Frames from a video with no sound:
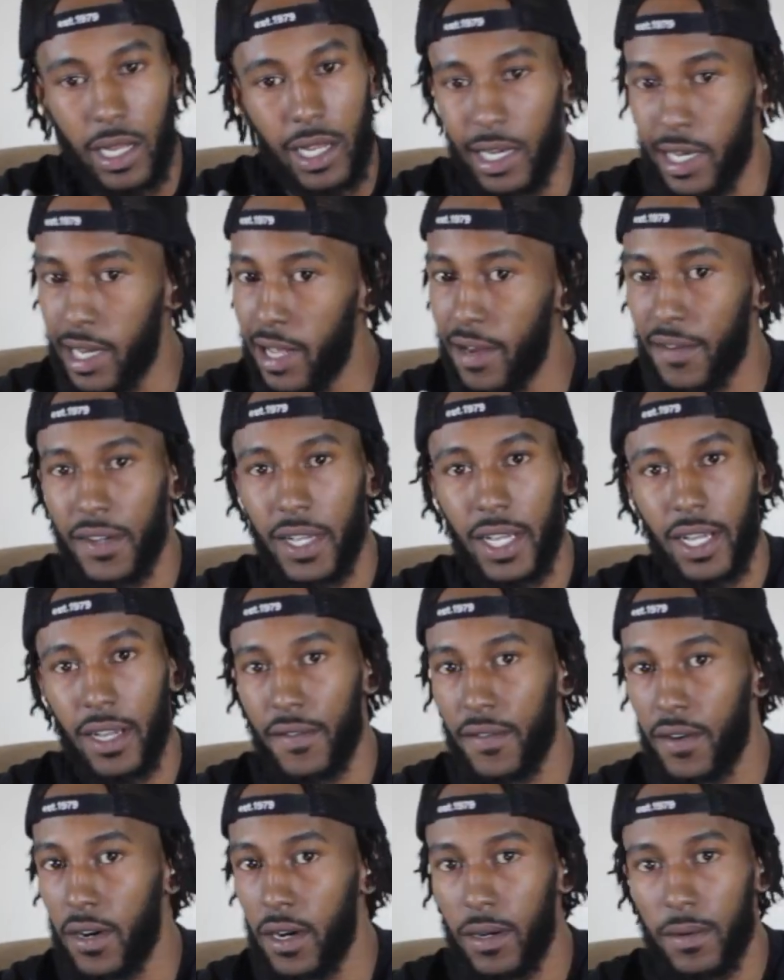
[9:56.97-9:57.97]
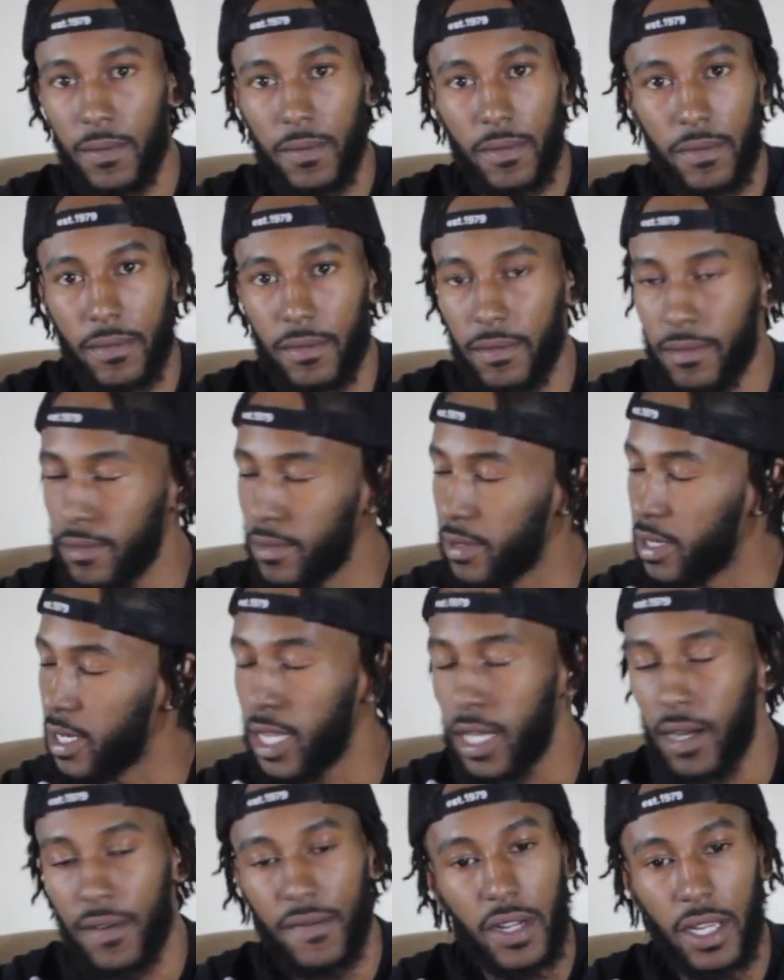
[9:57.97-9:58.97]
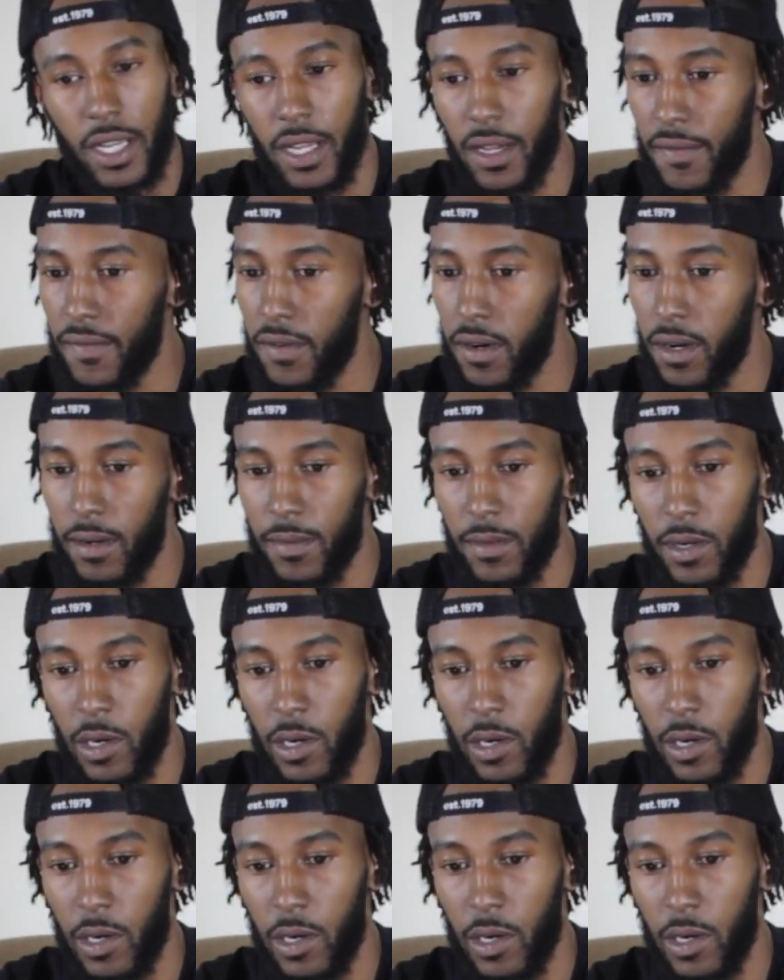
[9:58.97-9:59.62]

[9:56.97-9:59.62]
Never give up. Never give up.